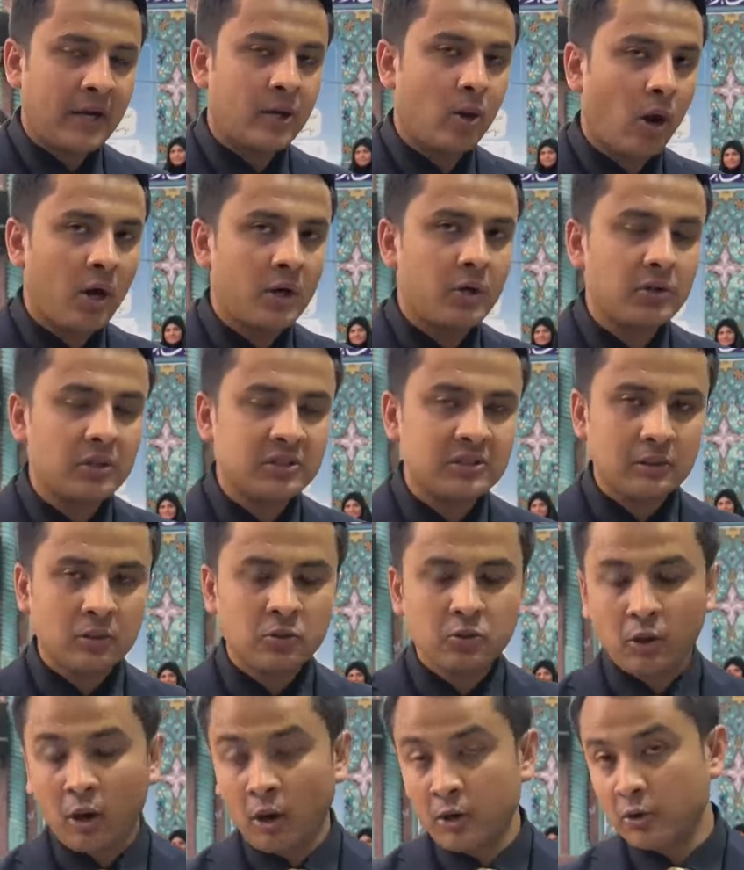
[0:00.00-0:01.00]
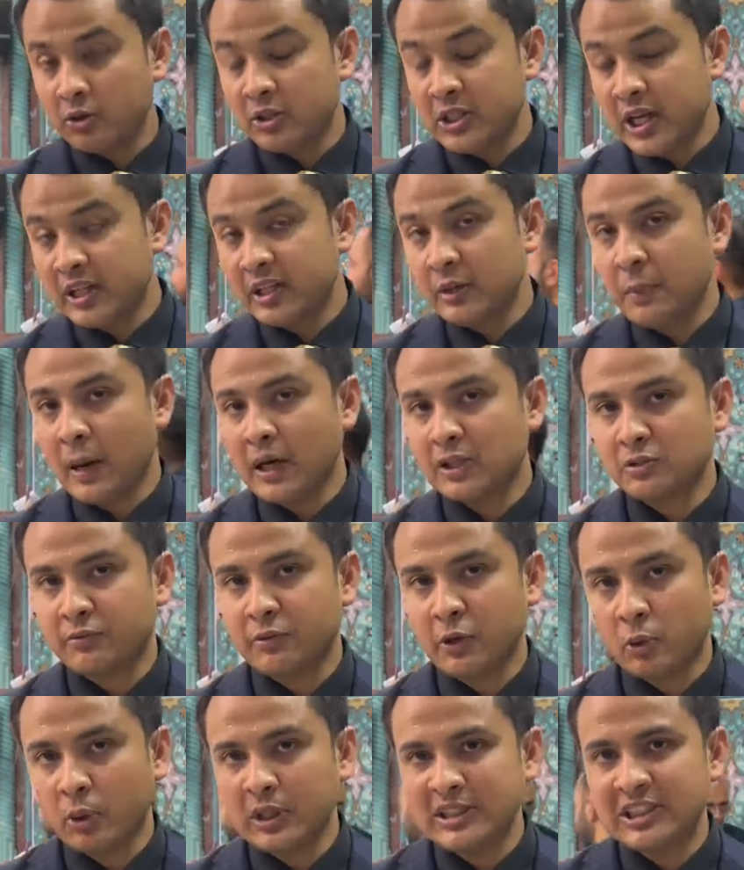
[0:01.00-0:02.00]
onto, this, onto the other parts
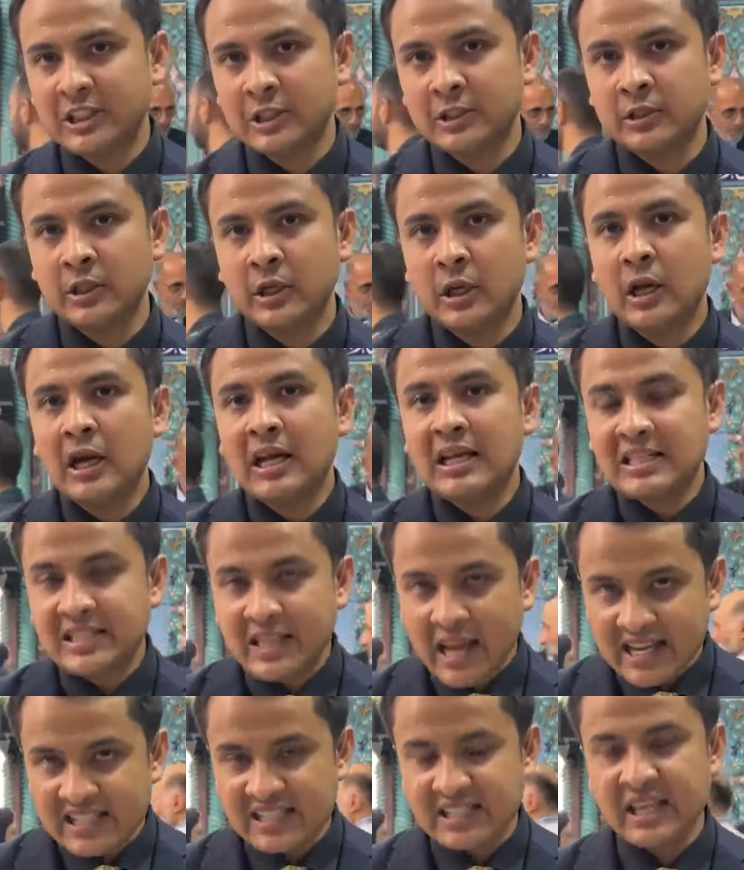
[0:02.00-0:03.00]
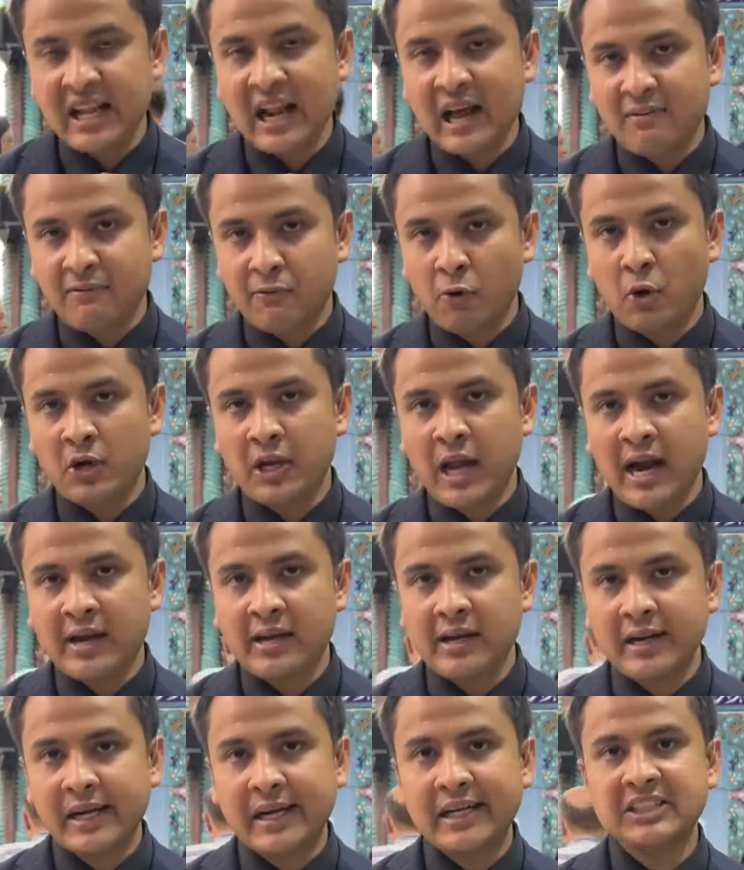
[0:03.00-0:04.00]
of your question, yes, there are four
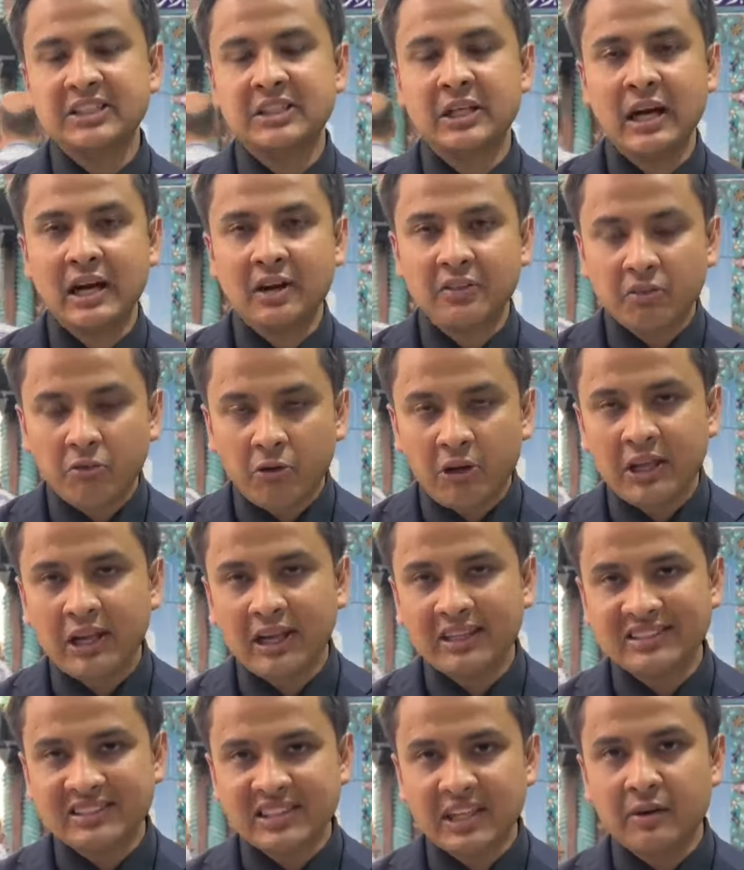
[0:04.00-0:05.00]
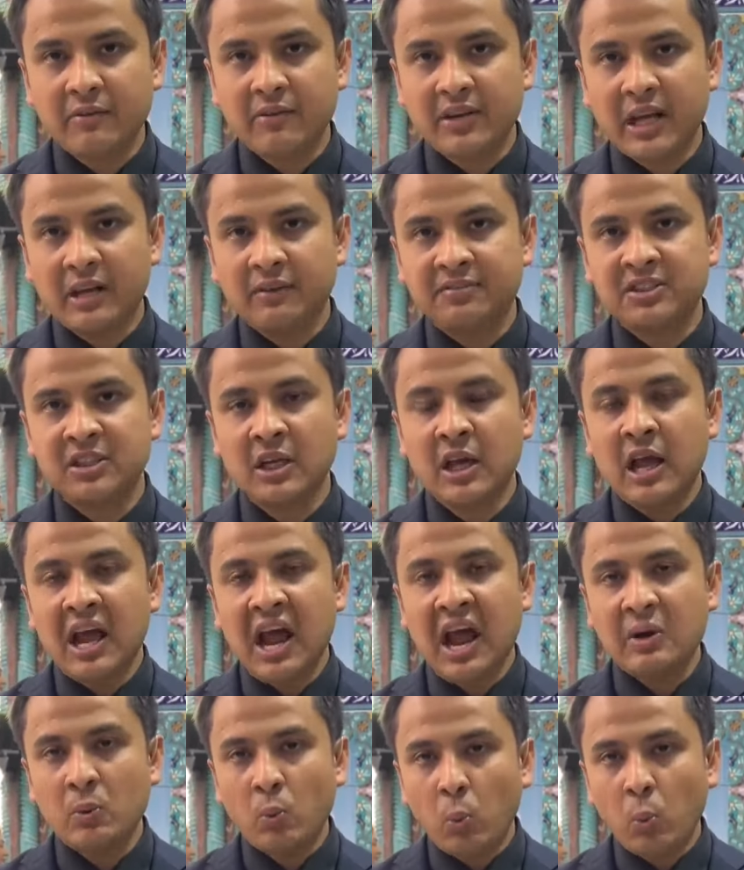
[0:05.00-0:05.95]
candidates, there are three conservatives and